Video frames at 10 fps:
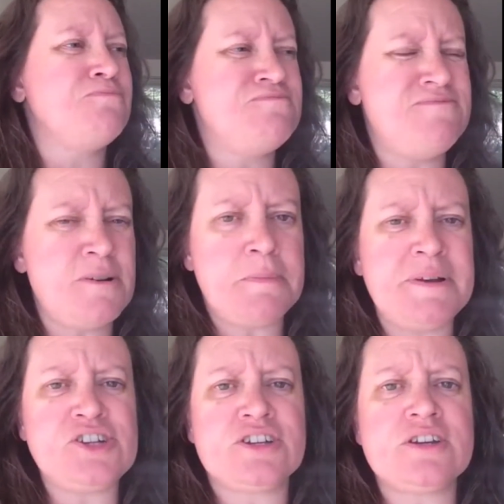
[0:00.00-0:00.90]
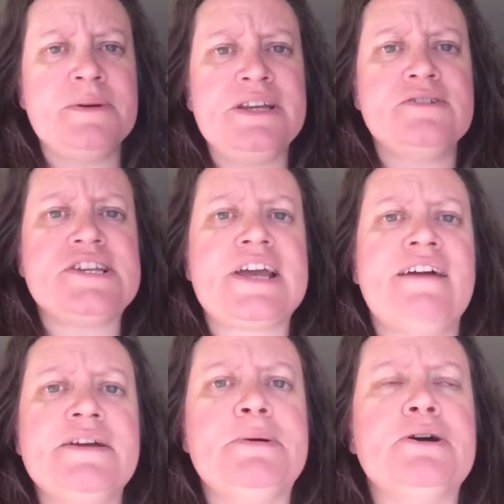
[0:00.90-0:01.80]
Probably shouldn't have been using
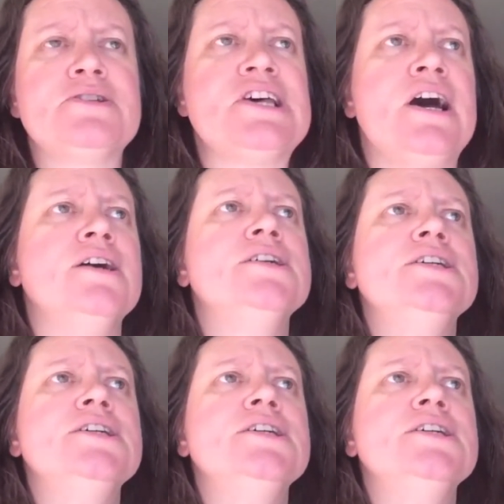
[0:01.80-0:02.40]
Harry Potter,